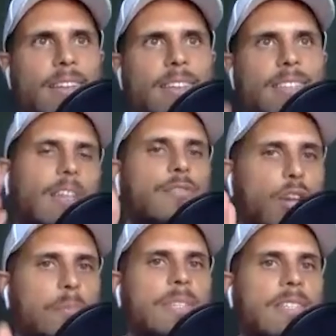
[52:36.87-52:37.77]
Steve
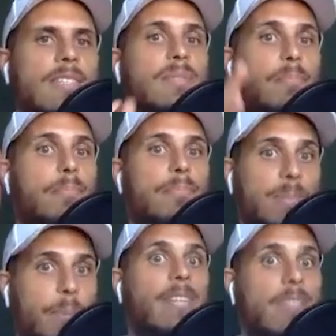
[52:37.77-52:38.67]
Jobs in his
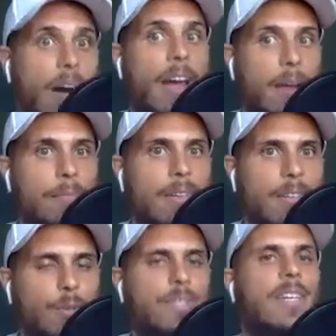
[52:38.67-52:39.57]
spare time
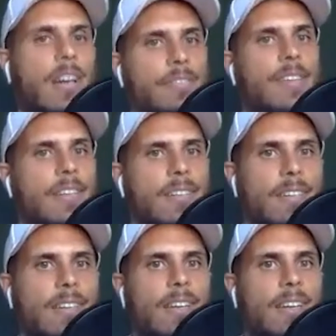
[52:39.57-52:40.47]
was a governor,
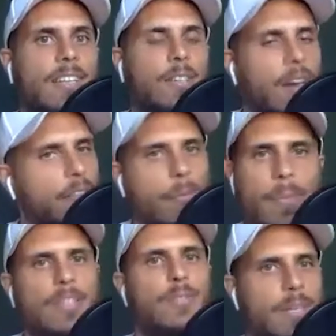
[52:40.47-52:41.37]
you'd have a
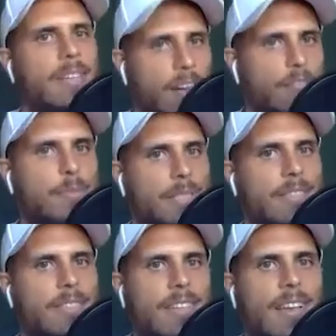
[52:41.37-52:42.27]
much better
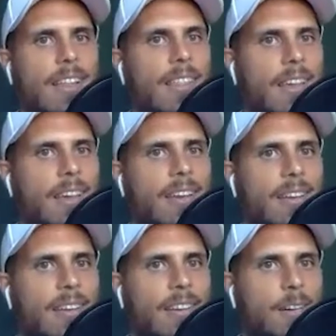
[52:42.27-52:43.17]
government than